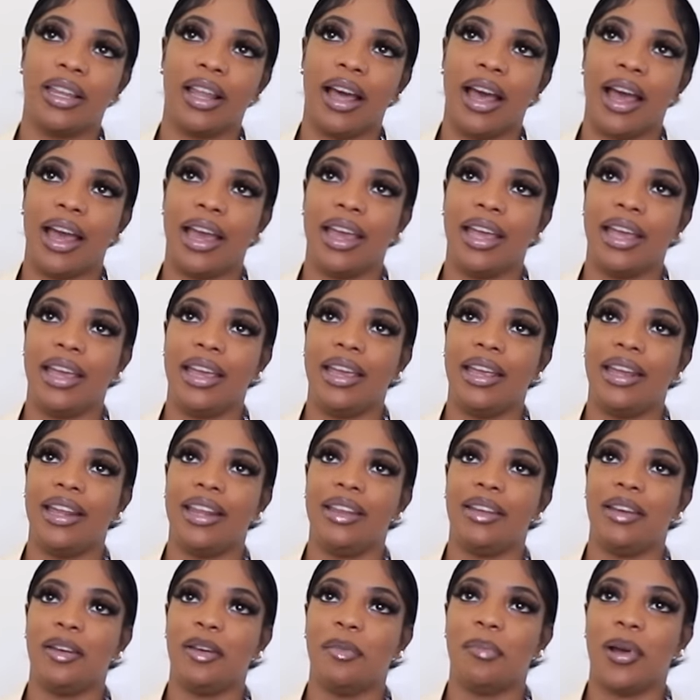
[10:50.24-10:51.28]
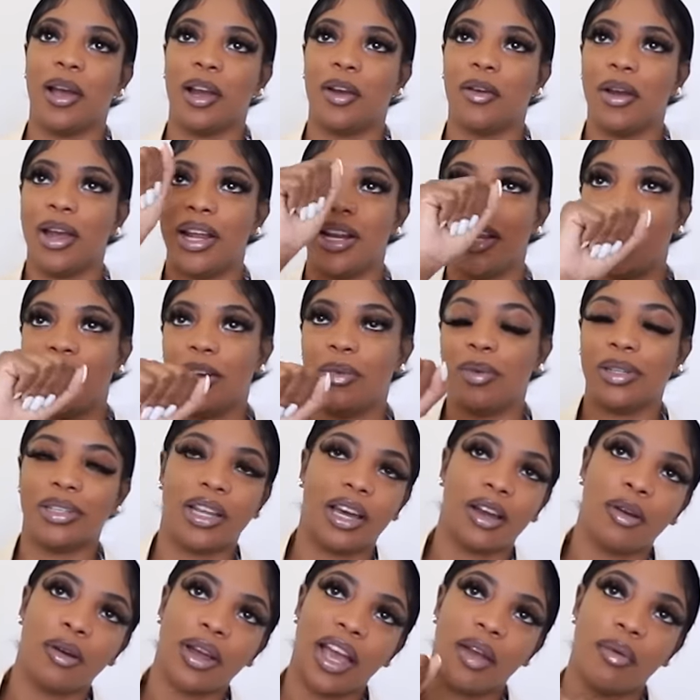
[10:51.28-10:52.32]
lot, and my granddaddy was
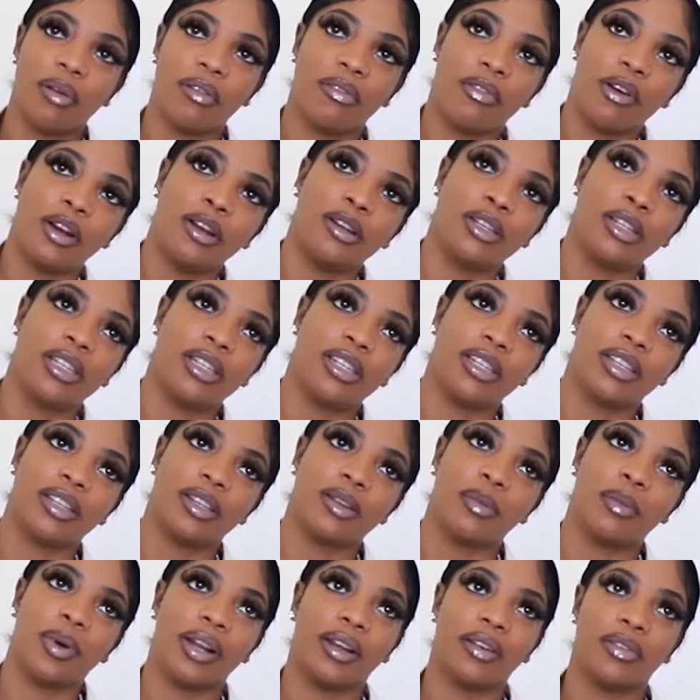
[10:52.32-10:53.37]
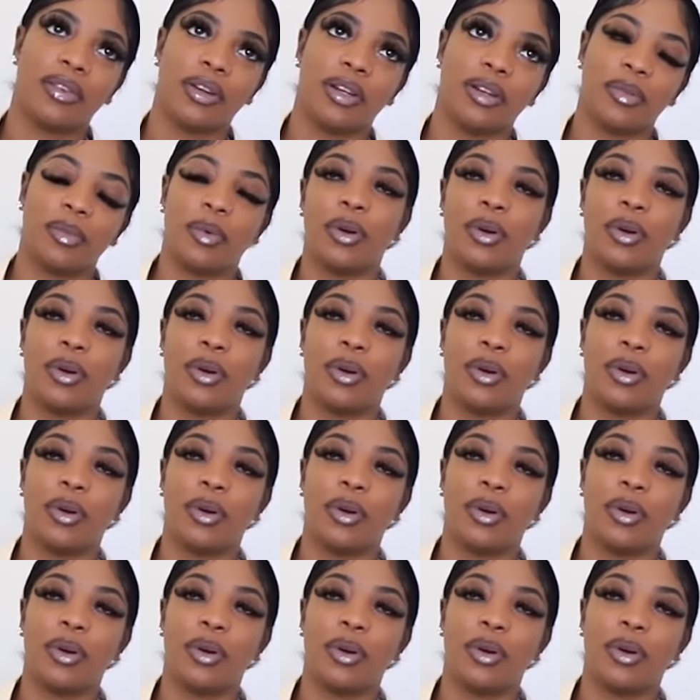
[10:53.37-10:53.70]
like, okay, reverse, whatever.